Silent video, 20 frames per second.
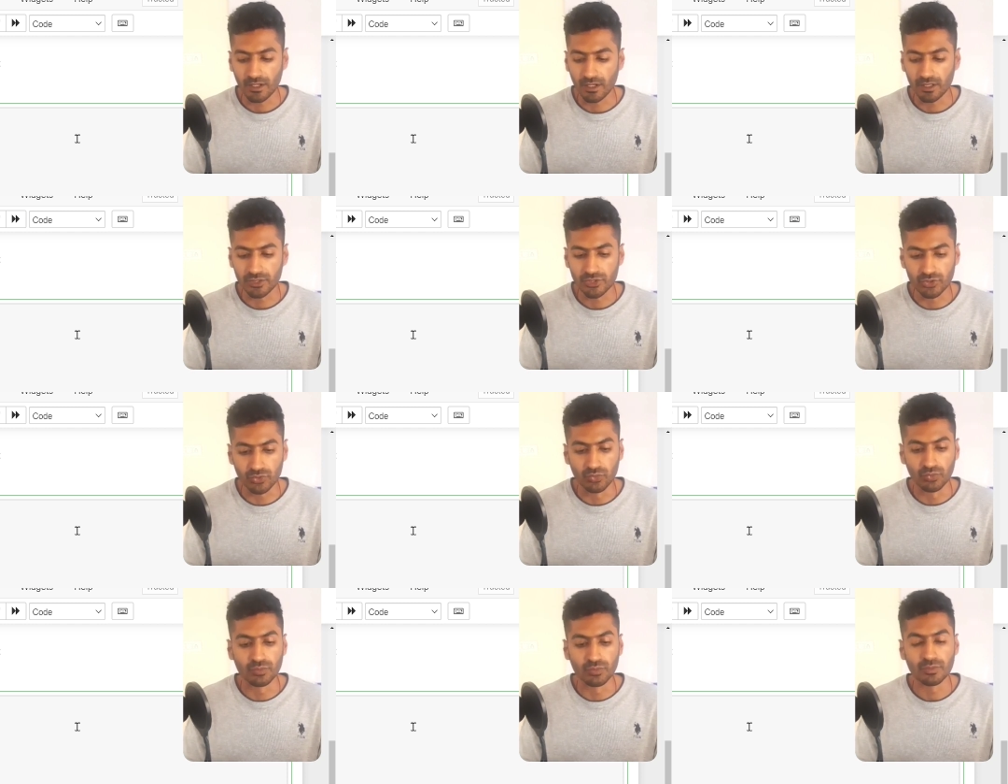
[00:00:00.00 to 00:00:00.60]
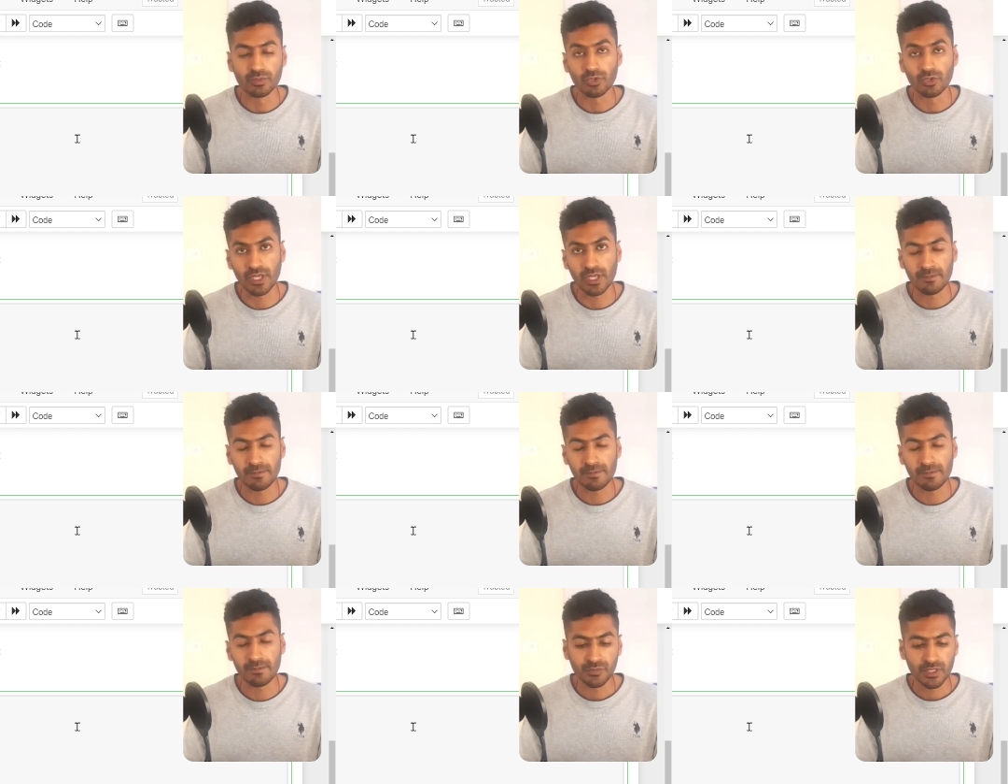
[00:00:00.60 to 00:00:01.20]
true. Okay,
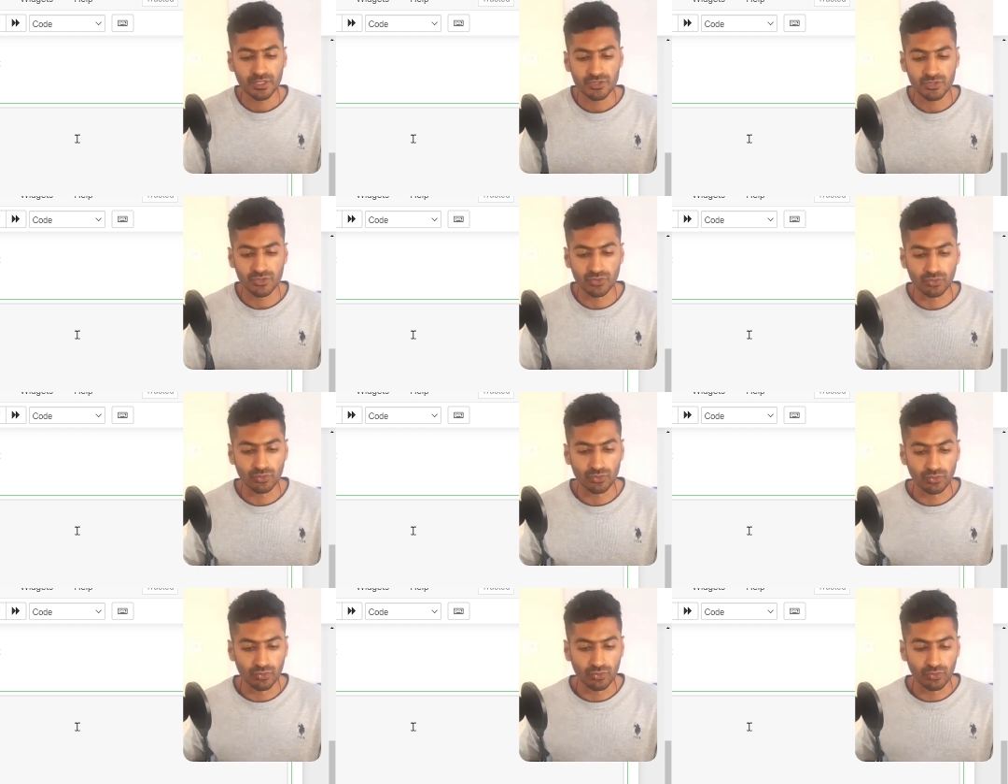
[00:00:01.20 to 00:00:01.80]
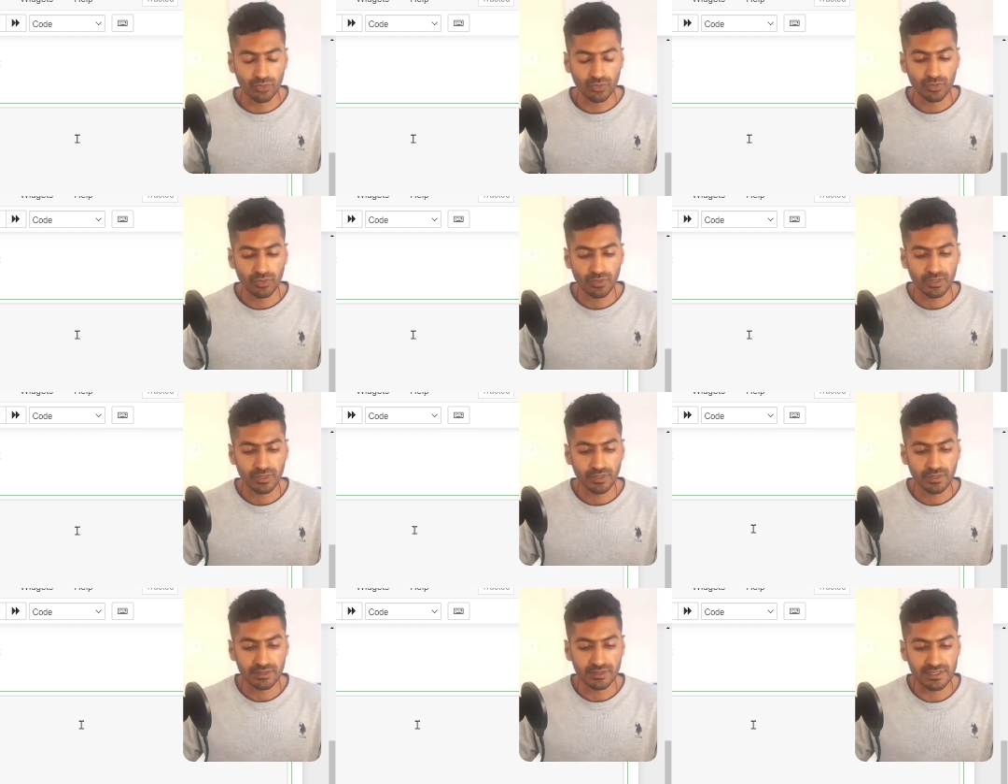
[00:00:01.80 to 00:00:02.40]
so
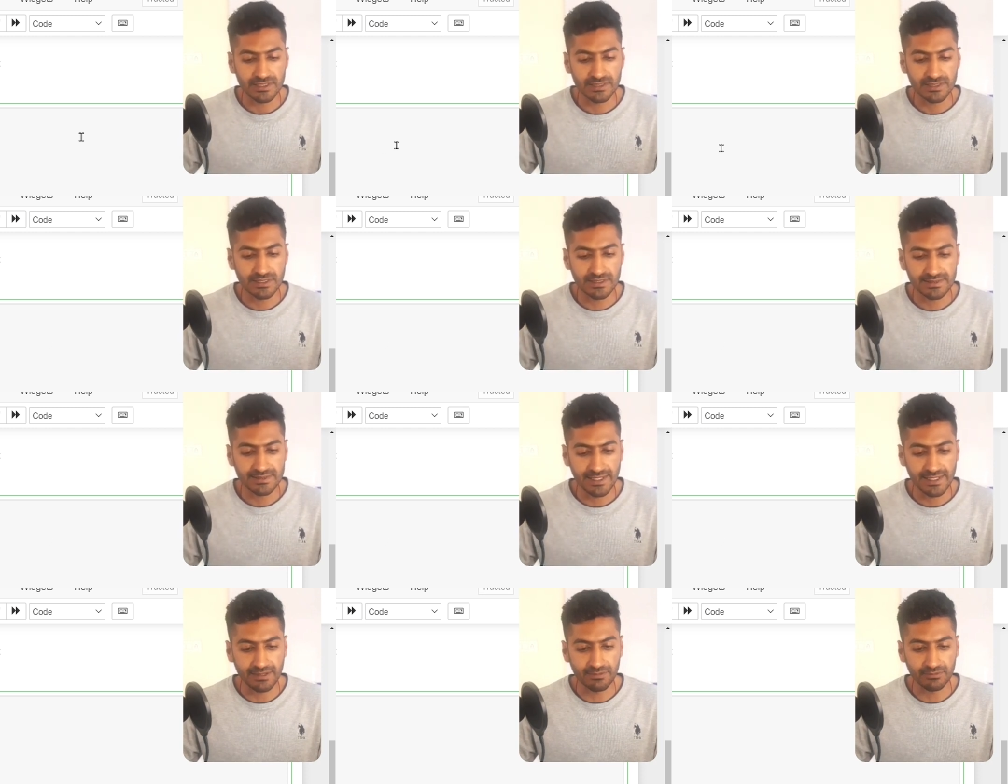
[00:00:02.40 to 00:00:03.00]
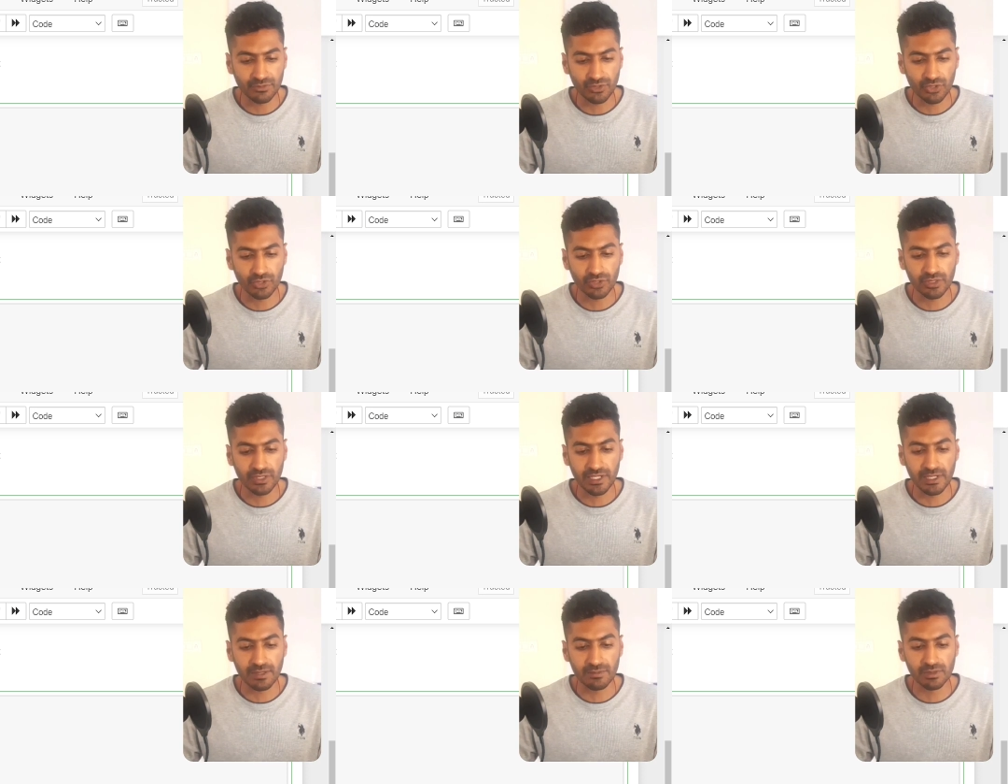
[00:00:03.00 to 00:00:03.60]
this is the same truth
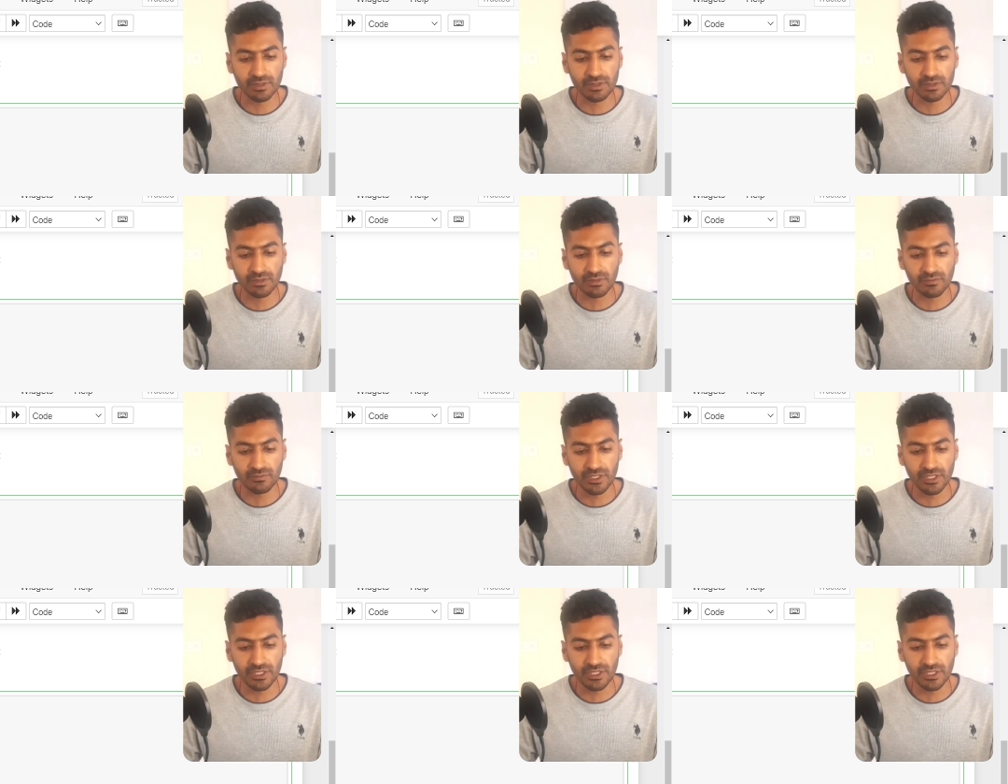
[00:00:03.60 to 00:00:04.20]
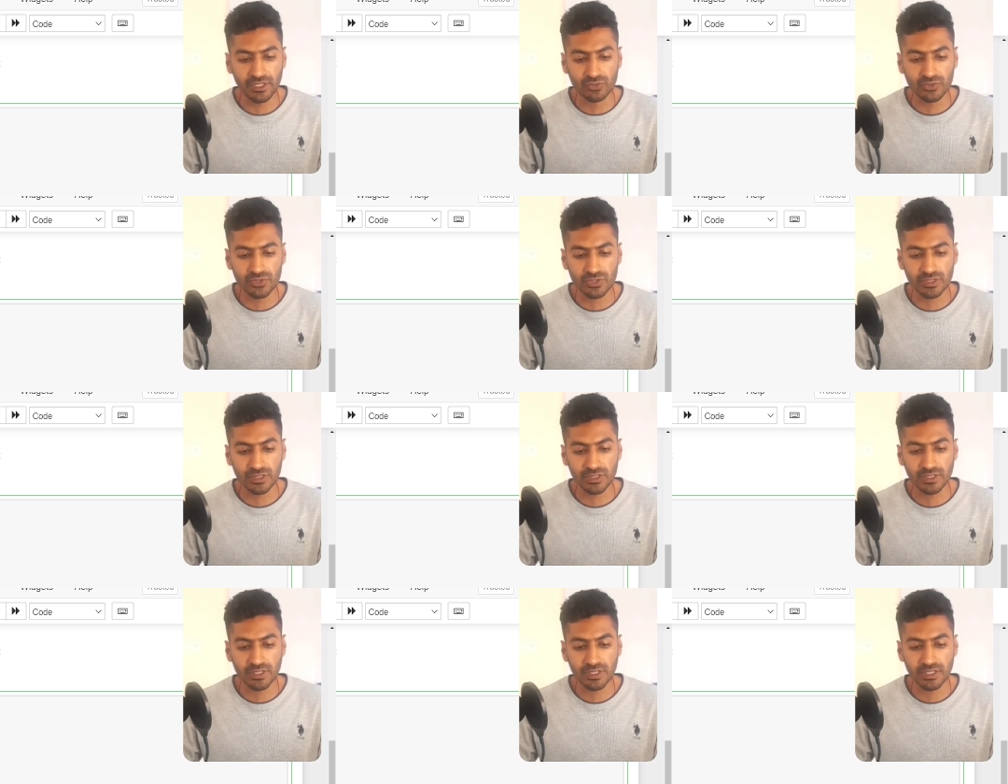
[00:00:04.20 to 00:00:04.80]
table we used
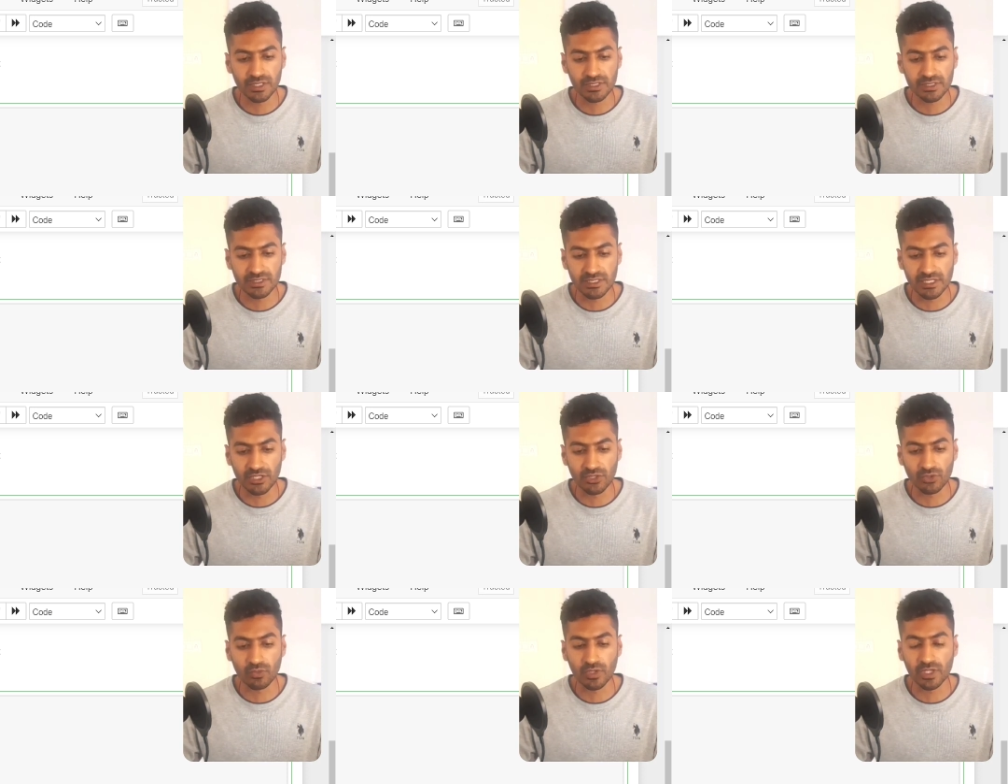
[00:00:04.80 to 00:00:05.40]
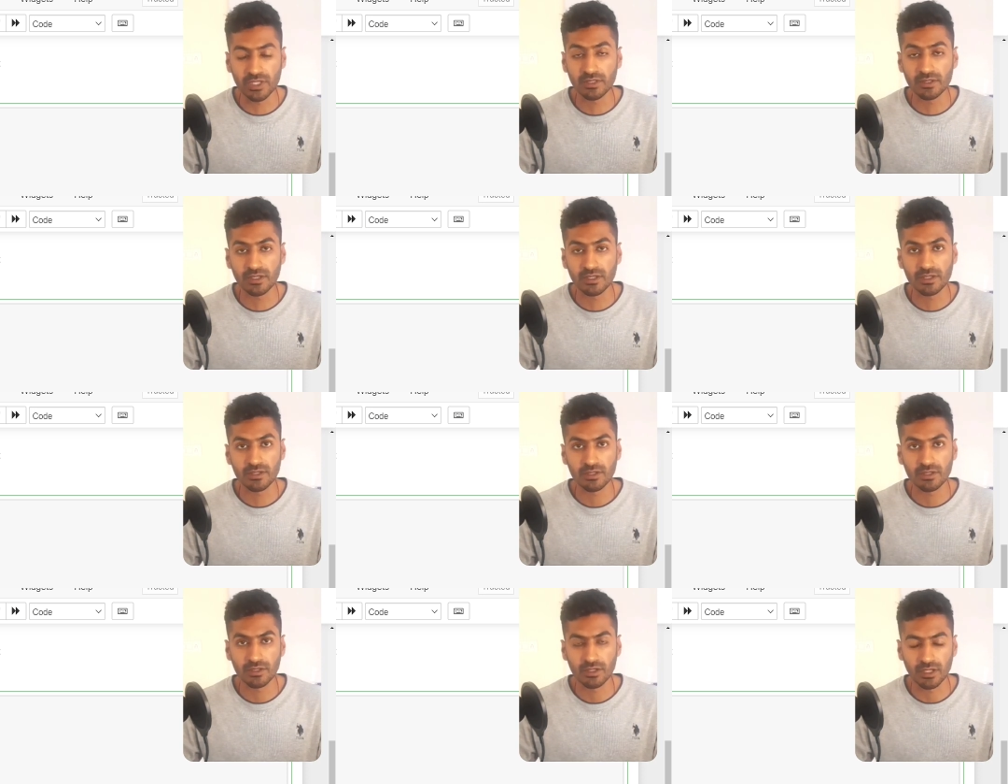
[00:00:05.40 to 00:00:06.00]
in 0 1
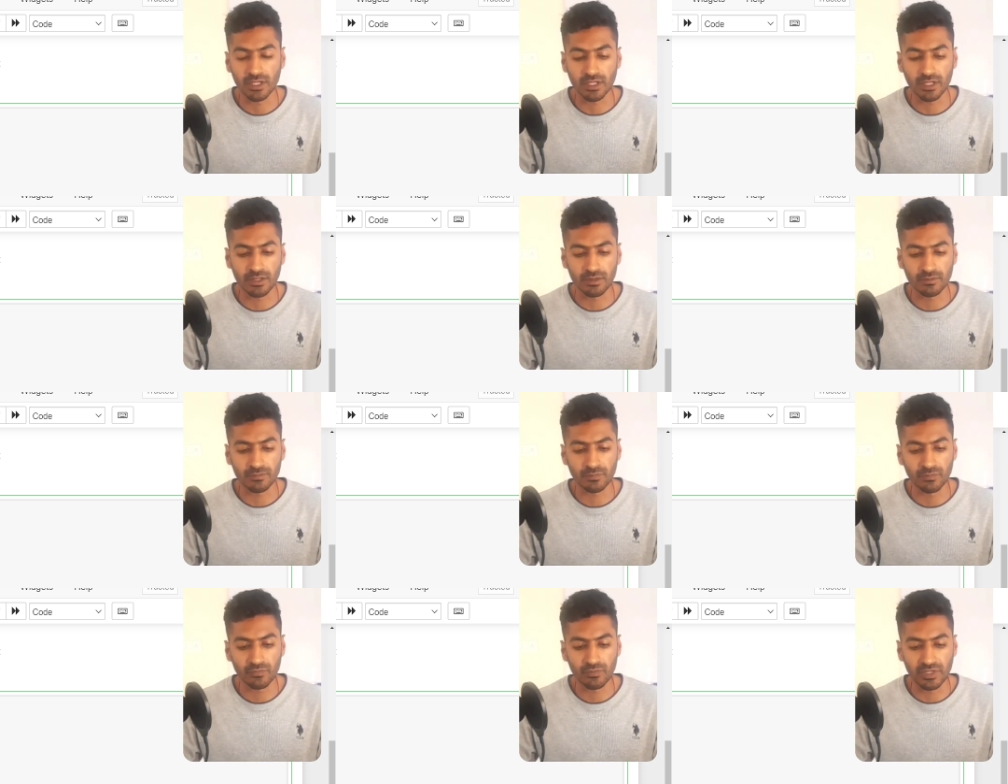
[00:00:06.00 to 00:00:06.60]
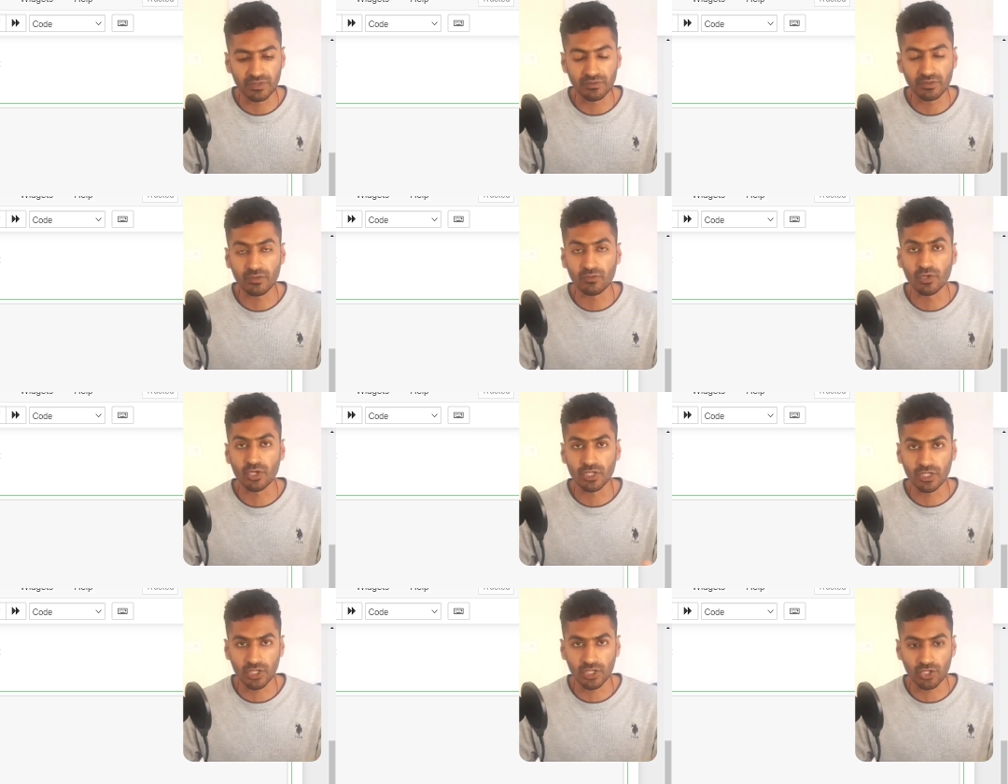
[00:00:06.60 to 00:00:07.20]
when we are
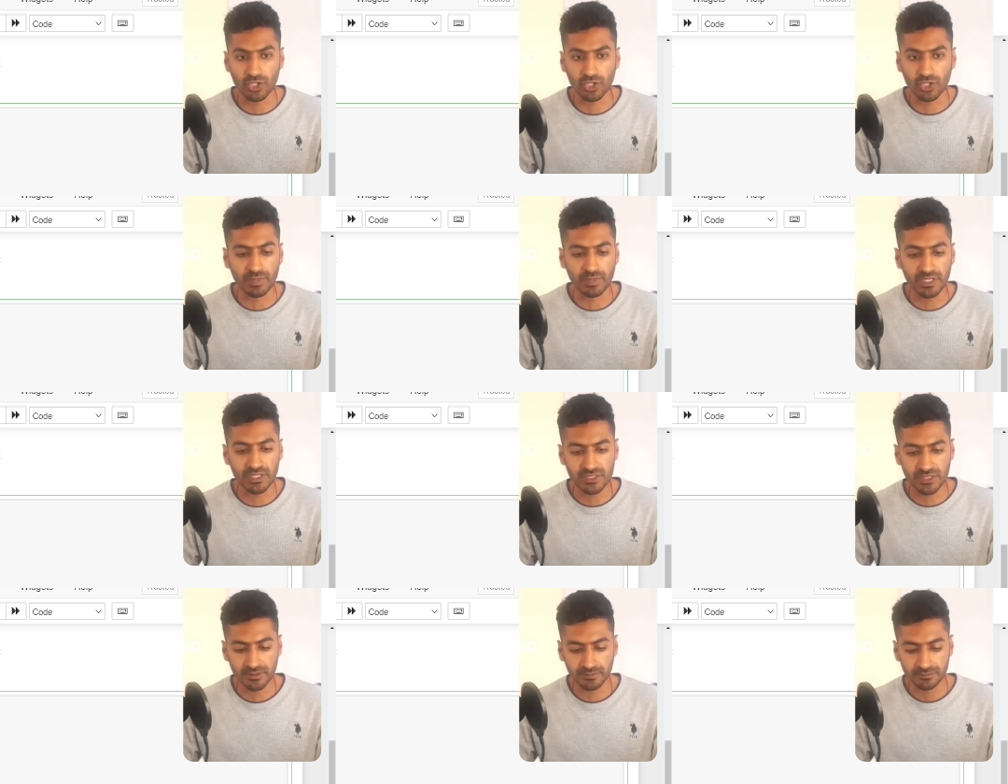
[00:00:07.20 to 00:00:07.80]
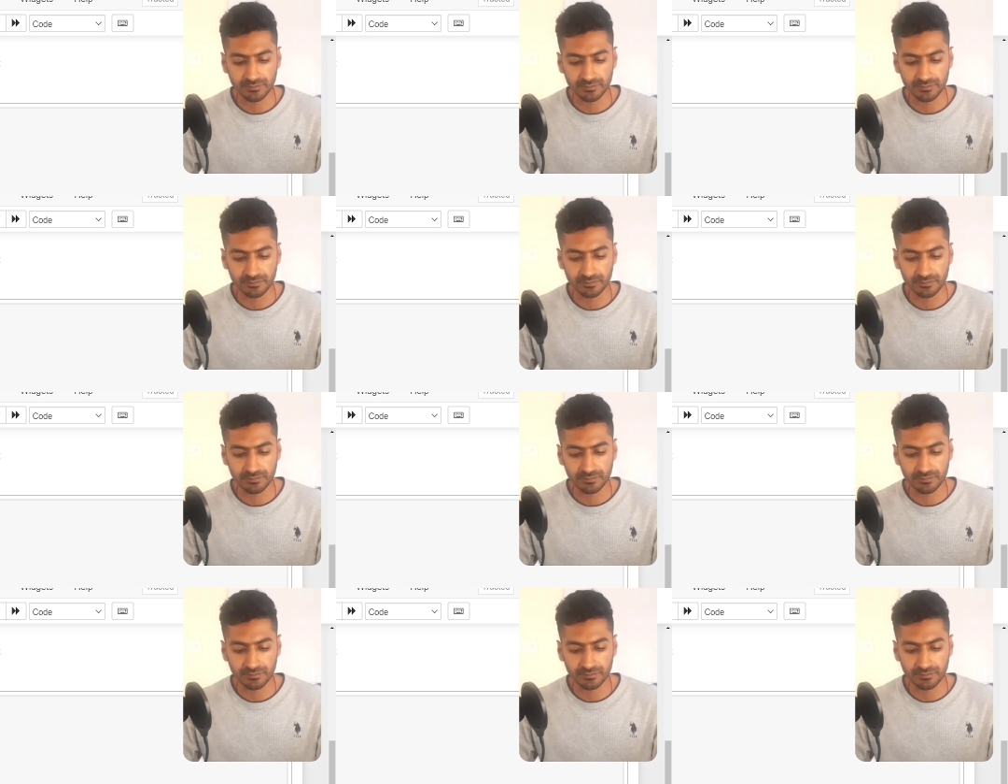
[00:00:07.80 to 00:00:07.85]
working on bits.